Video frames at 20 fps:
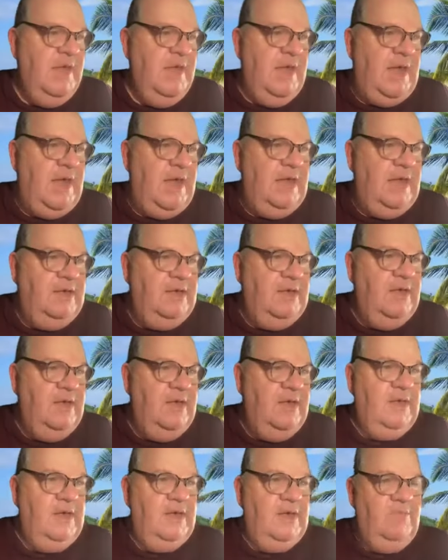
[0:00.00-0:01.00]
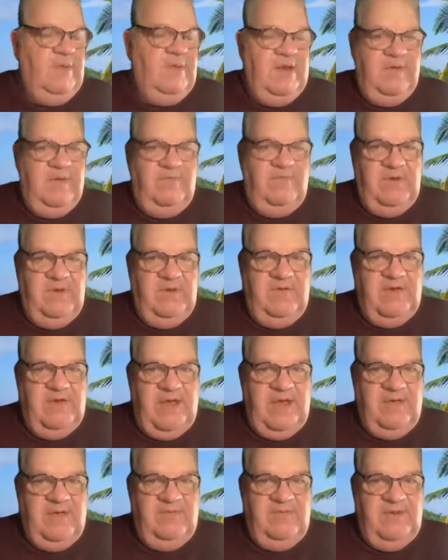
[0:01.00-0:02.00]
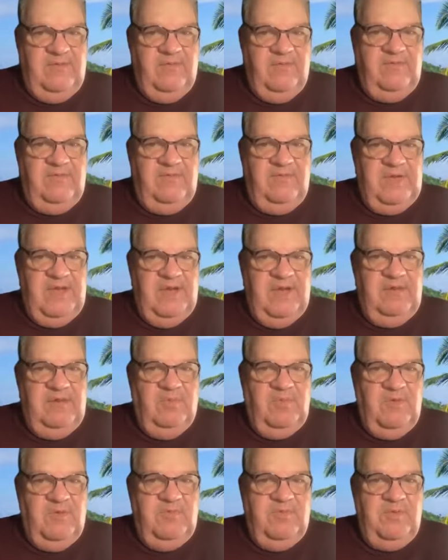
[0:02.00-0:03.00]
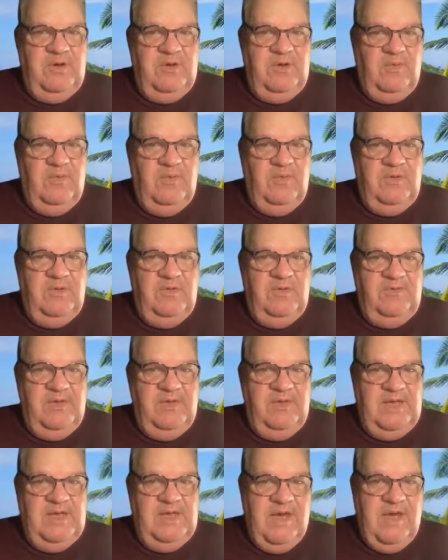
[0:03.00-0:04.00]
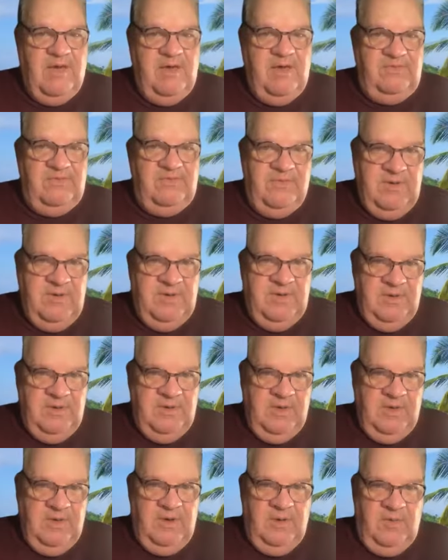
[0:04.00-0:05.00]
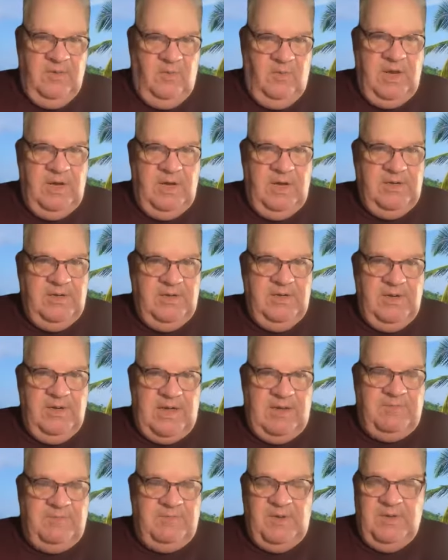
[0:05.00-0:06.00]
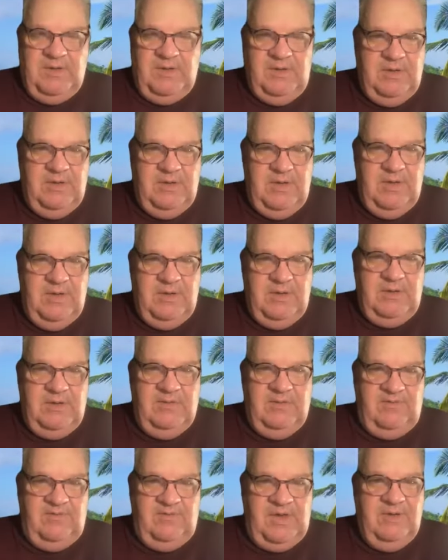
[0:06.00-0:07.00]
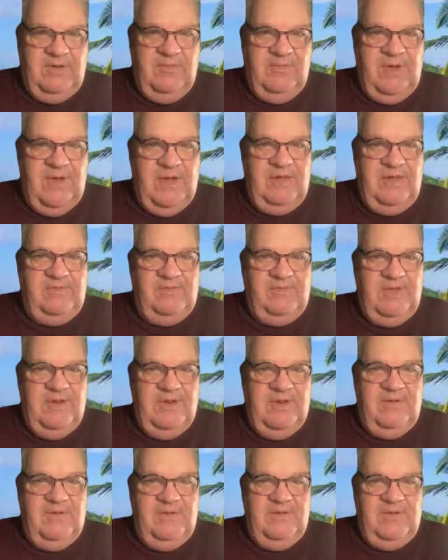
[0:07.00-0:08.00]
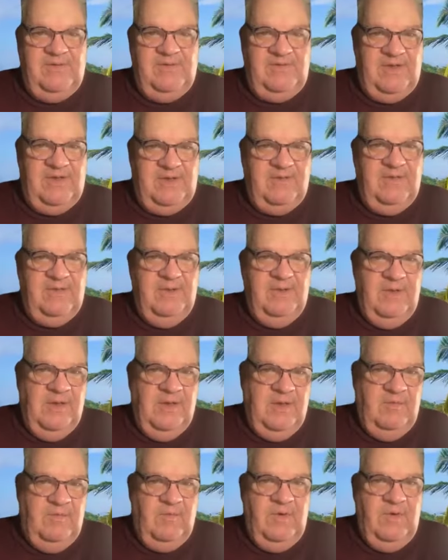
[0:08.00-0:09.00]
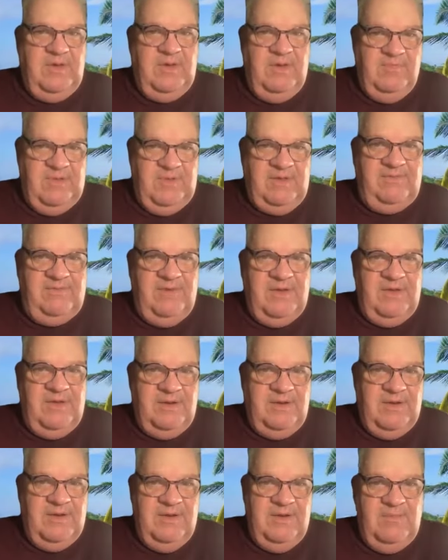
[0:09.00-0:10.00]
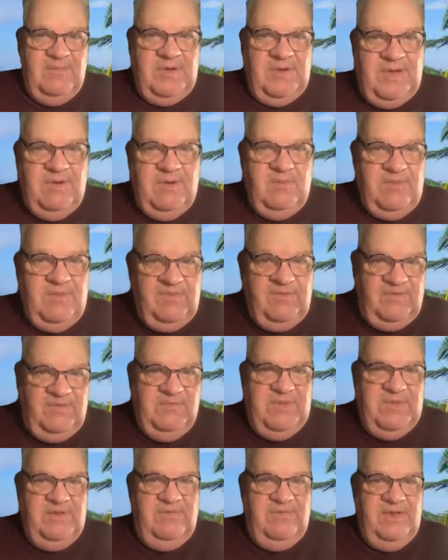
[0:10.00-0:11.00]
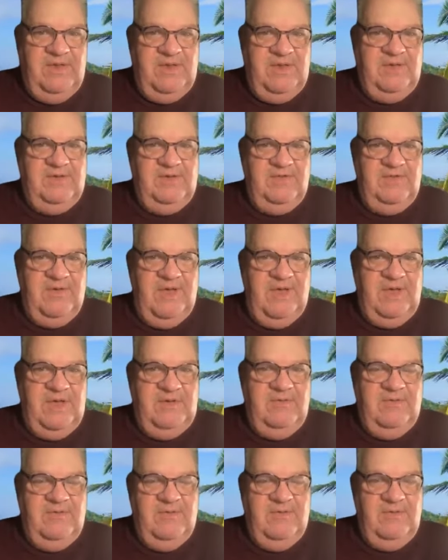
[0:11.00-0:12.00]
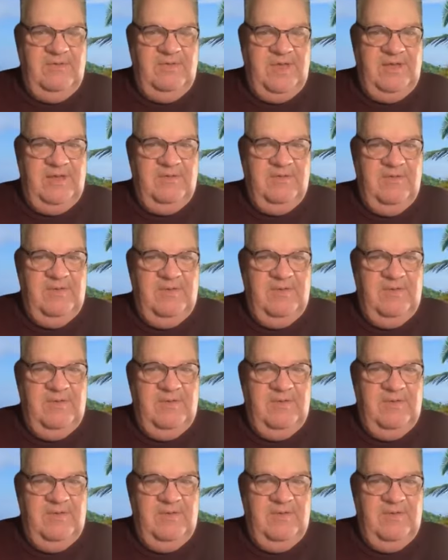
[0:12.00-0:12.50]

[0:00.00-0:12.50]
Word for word: And it went a few days and he wasn't getting blueprint orders. And he asked, why didn't it happen? You know, you say to ask. And they said, well, you're busy, you know, we don't want you busy each day doing things when